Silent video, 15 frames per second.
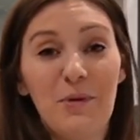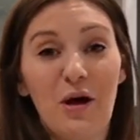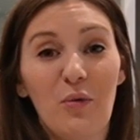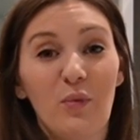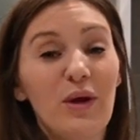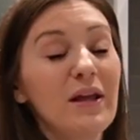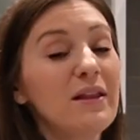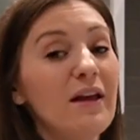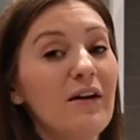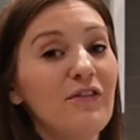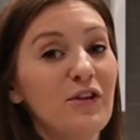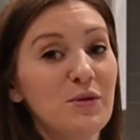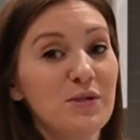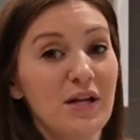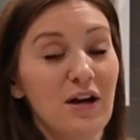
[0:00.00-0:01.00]
but we love
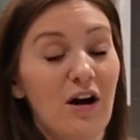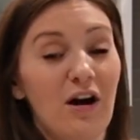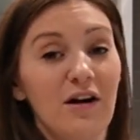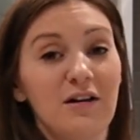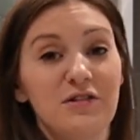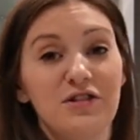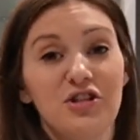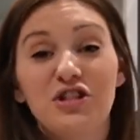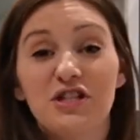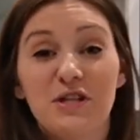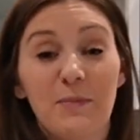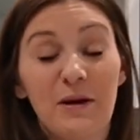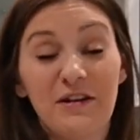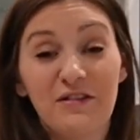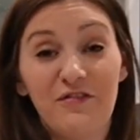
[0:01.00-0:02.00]
using ours just to
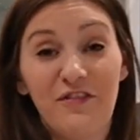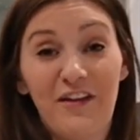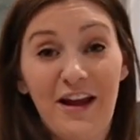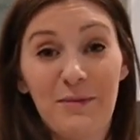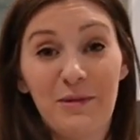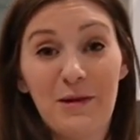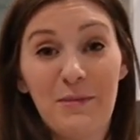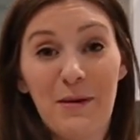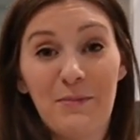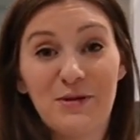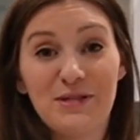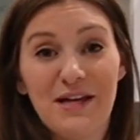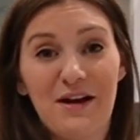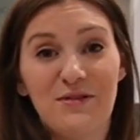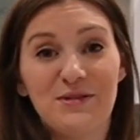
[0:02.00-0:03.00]
bring to family members'
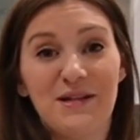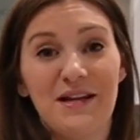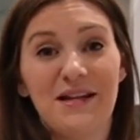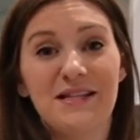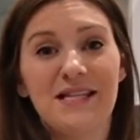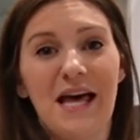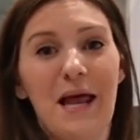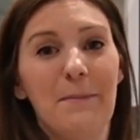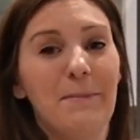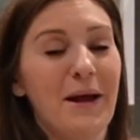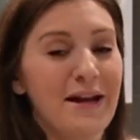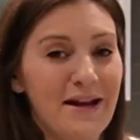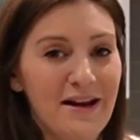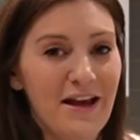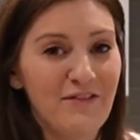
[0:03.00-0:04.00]
houses that might
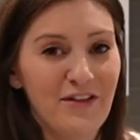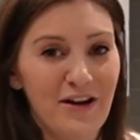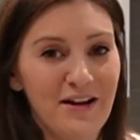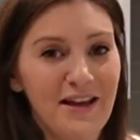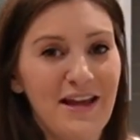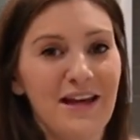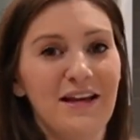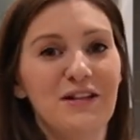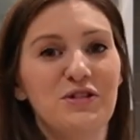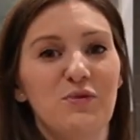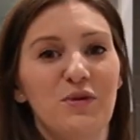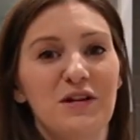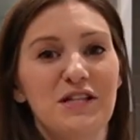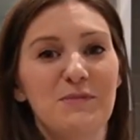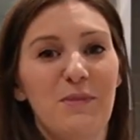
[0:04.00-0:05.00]
not have young kids
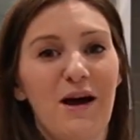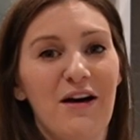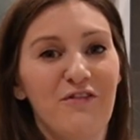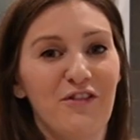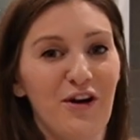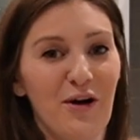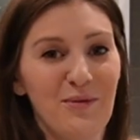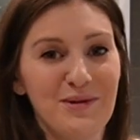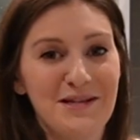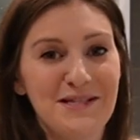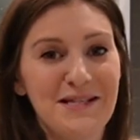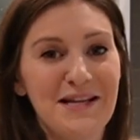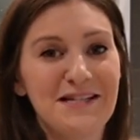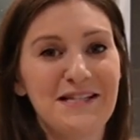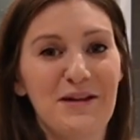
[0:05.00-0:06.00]
or a spot for Owen to
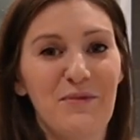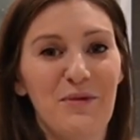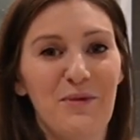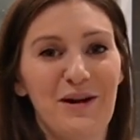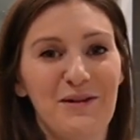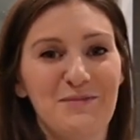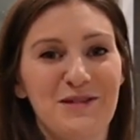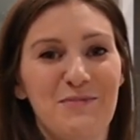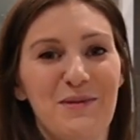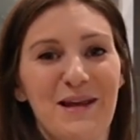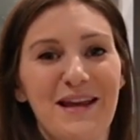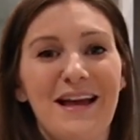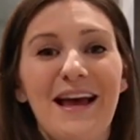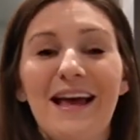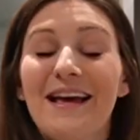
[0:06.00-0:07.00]
sit. And we want him to
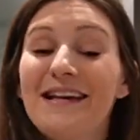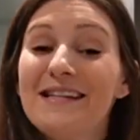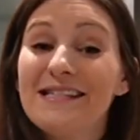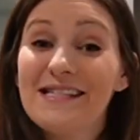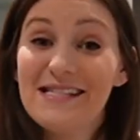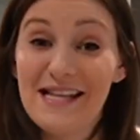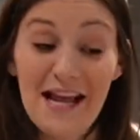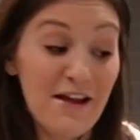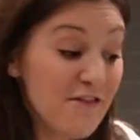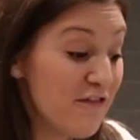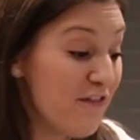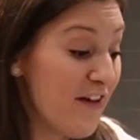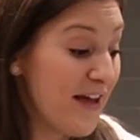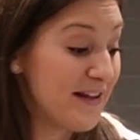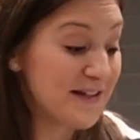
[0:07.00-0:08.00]
be
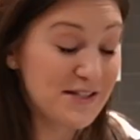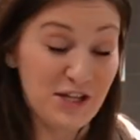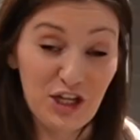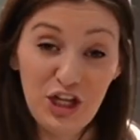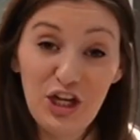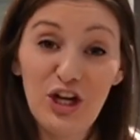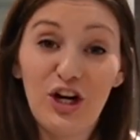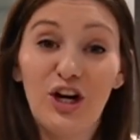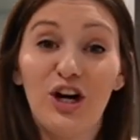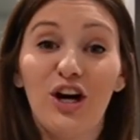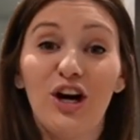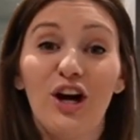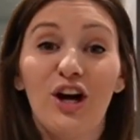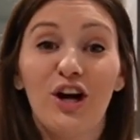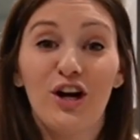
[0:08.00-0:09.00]
safe and
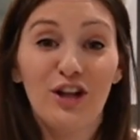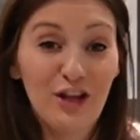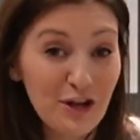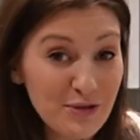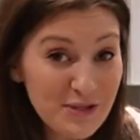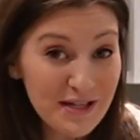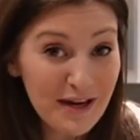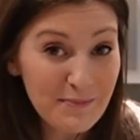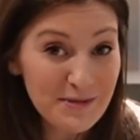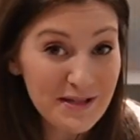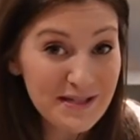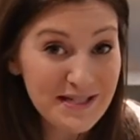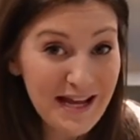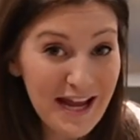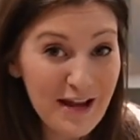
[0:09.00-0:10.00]
secure, close enough to the
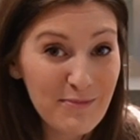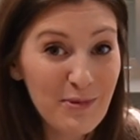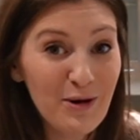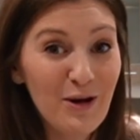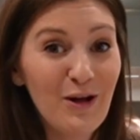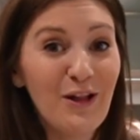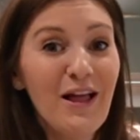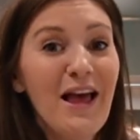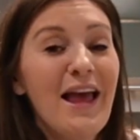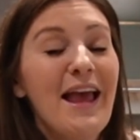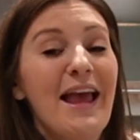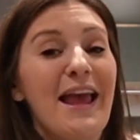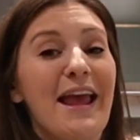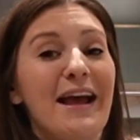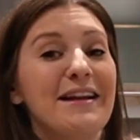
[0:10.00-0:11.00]
table,
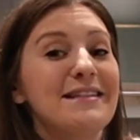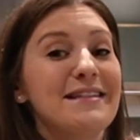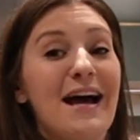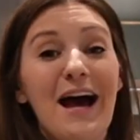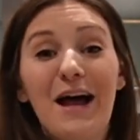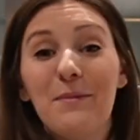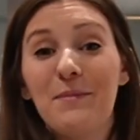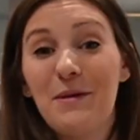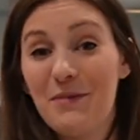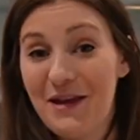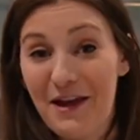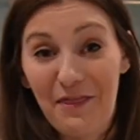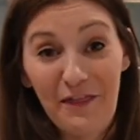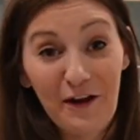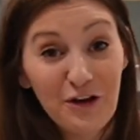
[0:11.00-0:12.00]
and not maybe
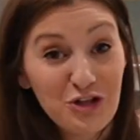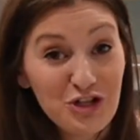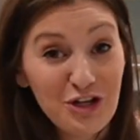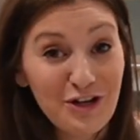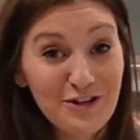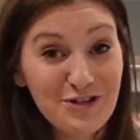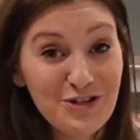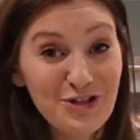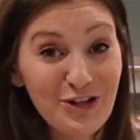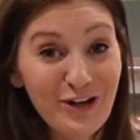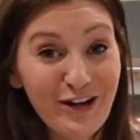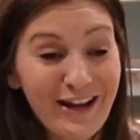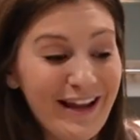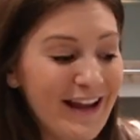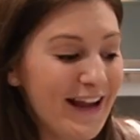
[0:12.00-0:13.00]
get their chairs
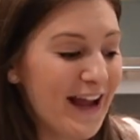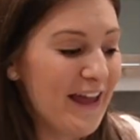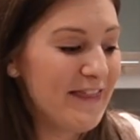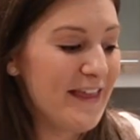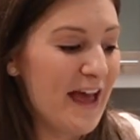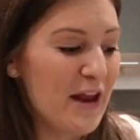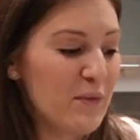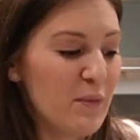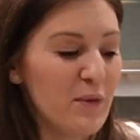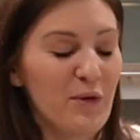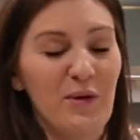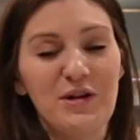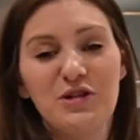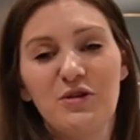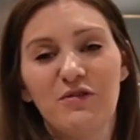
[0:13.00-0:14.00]
dirty. And then when we're
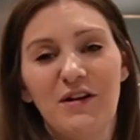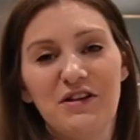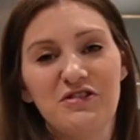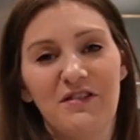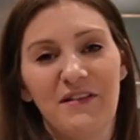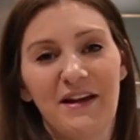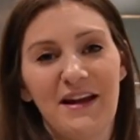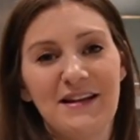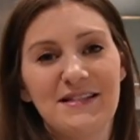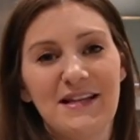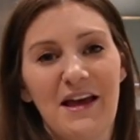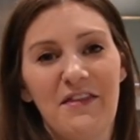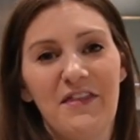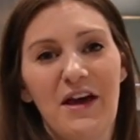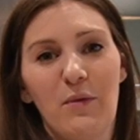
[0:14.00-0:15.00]
going to a restaurant, like I
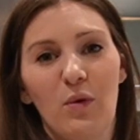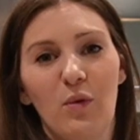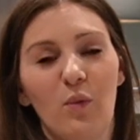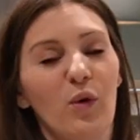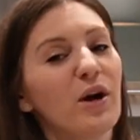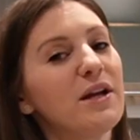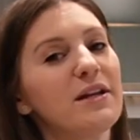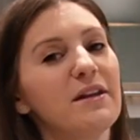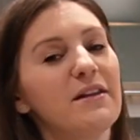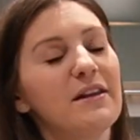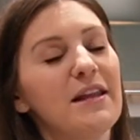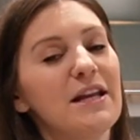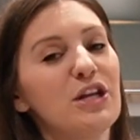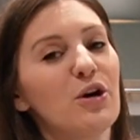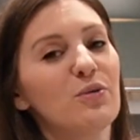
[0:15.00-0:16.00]
said, that we're worried
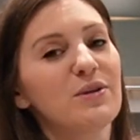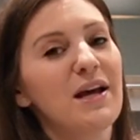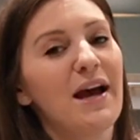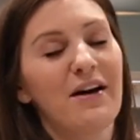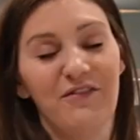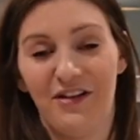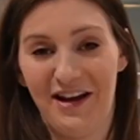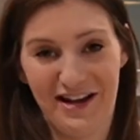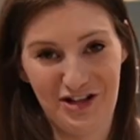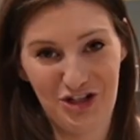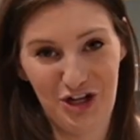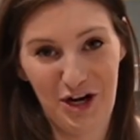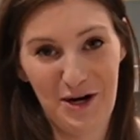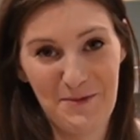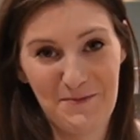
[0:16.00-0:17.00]
they don't have a high
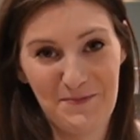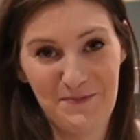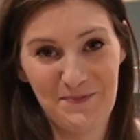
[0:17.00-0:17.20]
chair.